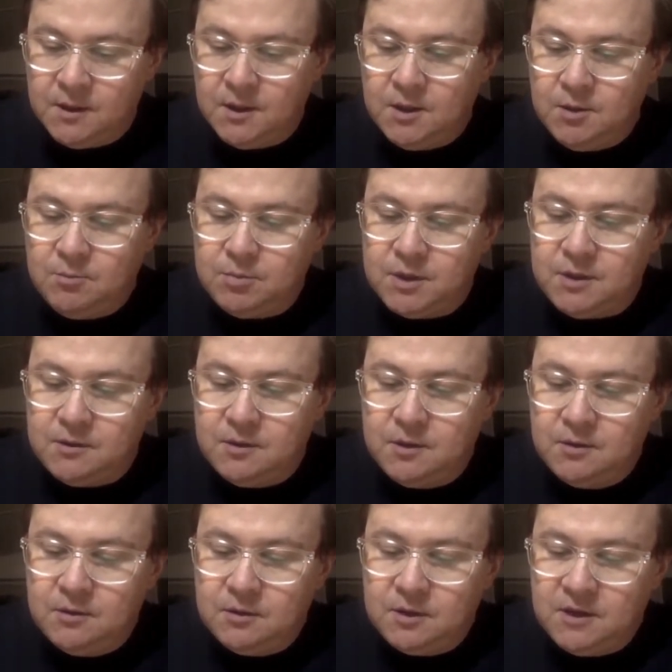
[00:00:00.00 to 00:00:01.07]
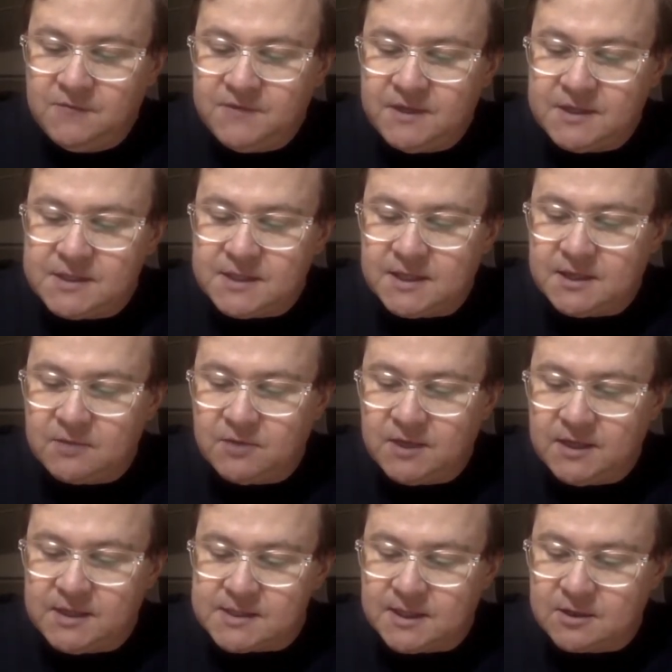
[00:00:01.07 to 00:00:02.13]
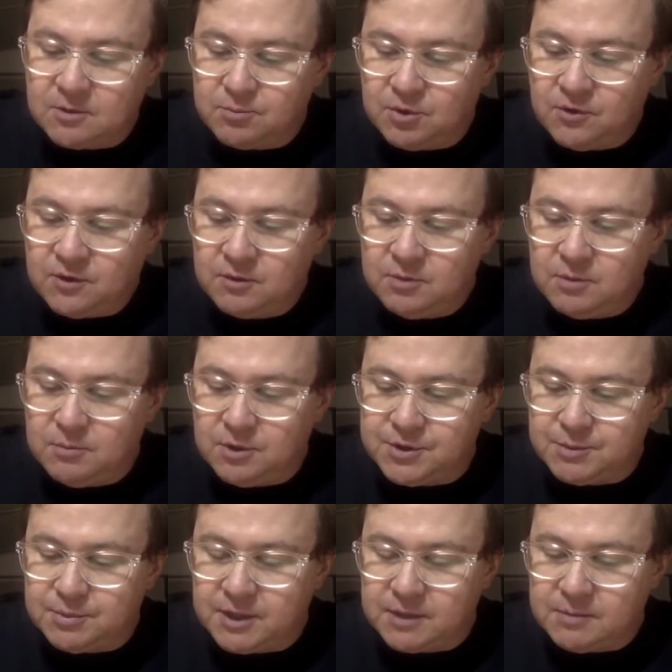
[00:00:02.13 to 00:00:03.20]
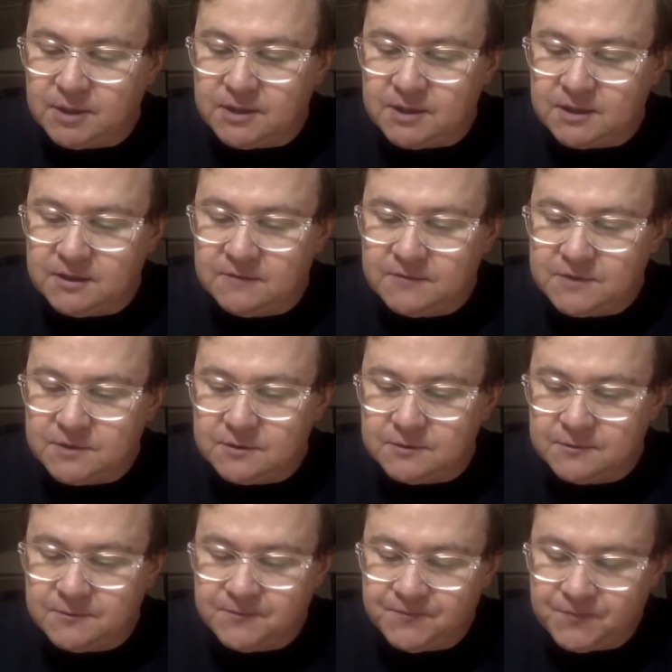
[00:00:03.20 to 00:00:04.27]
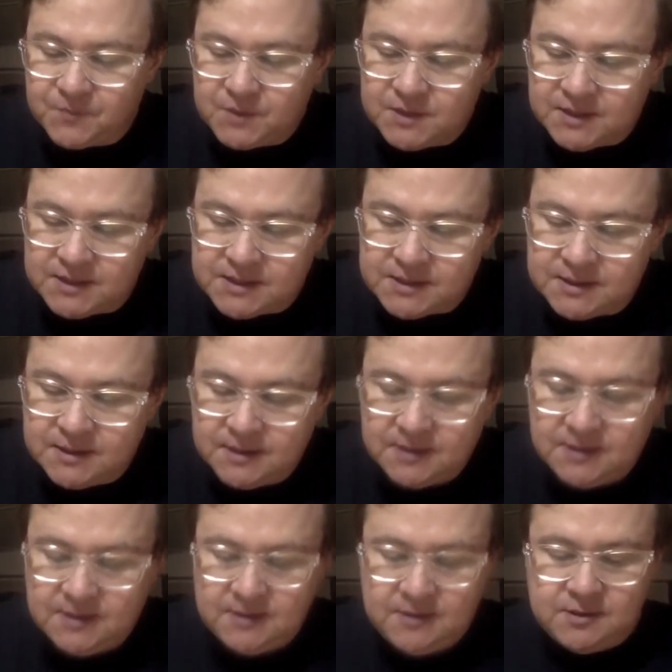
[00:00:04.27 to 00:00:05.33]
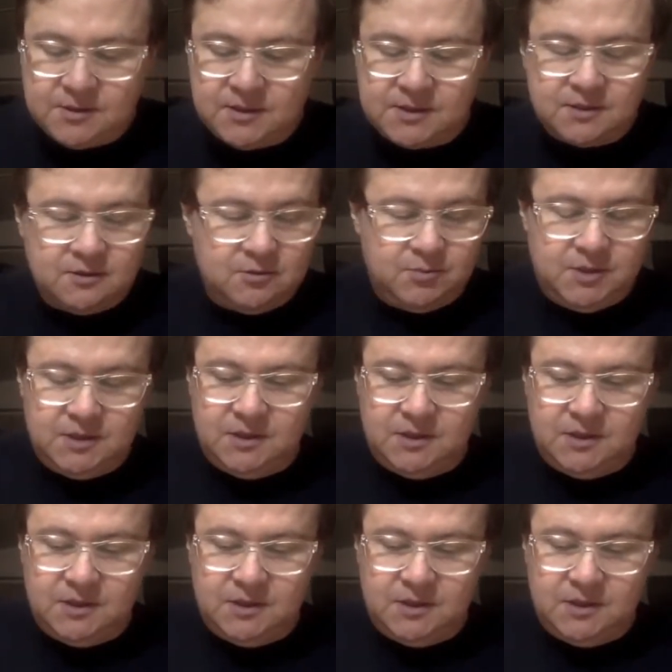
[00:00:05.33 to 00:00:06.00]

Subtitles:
but left-hand side and right-hand side are both going to be multiplied by -2. So that's going to be